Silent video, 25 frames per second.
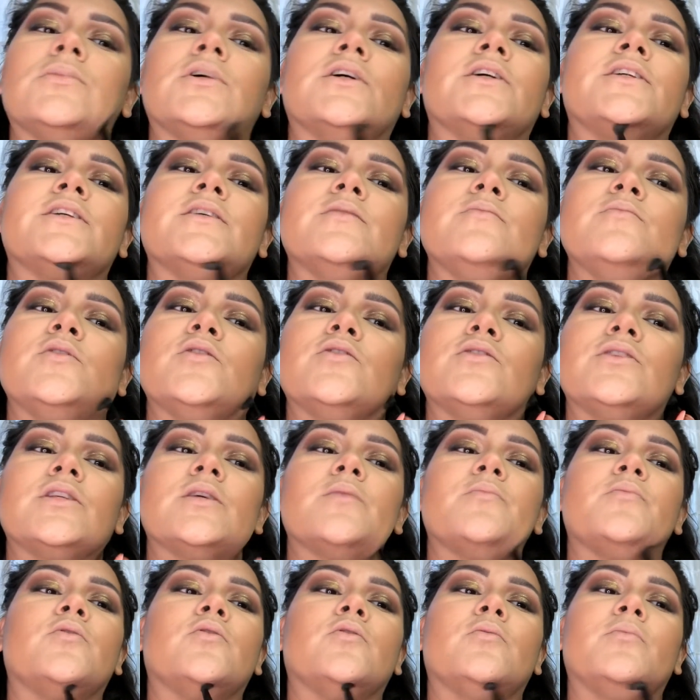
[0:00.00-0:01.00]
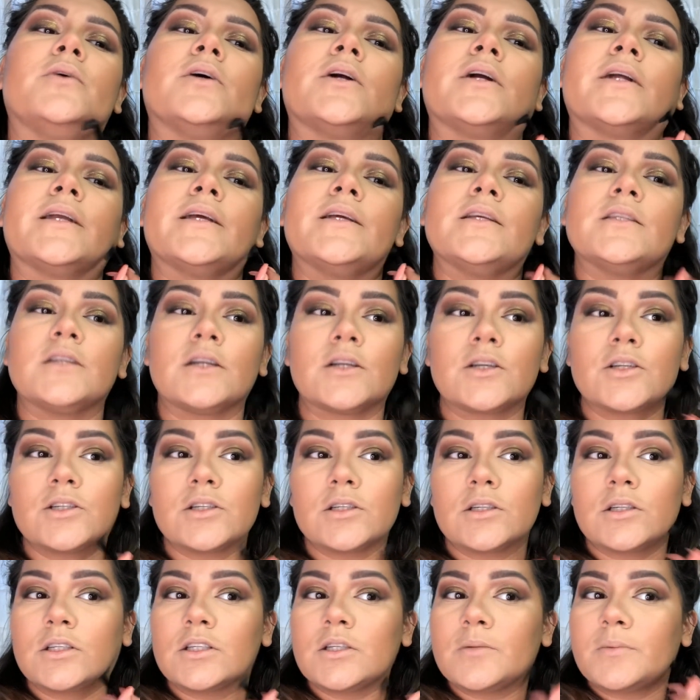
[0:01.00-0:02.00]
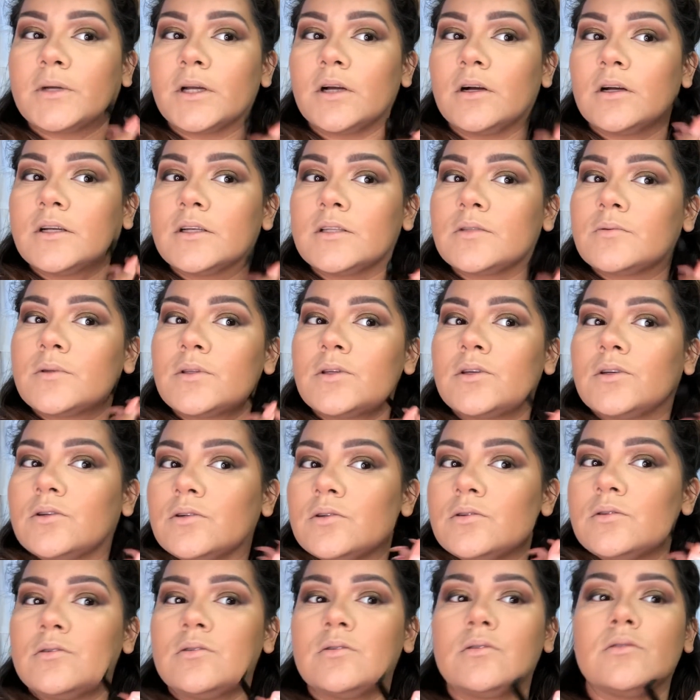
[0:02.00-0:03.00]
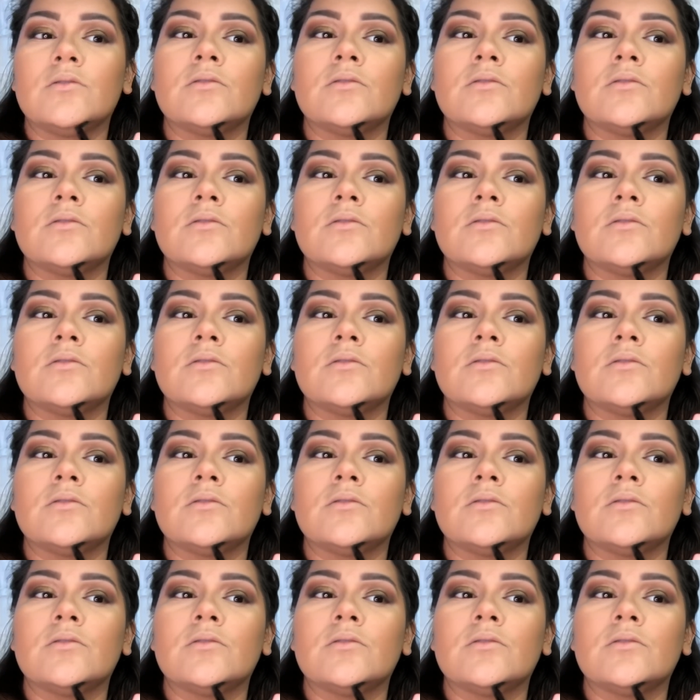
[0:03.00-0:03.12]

I did mostly pool parties, actually, to be honest with you,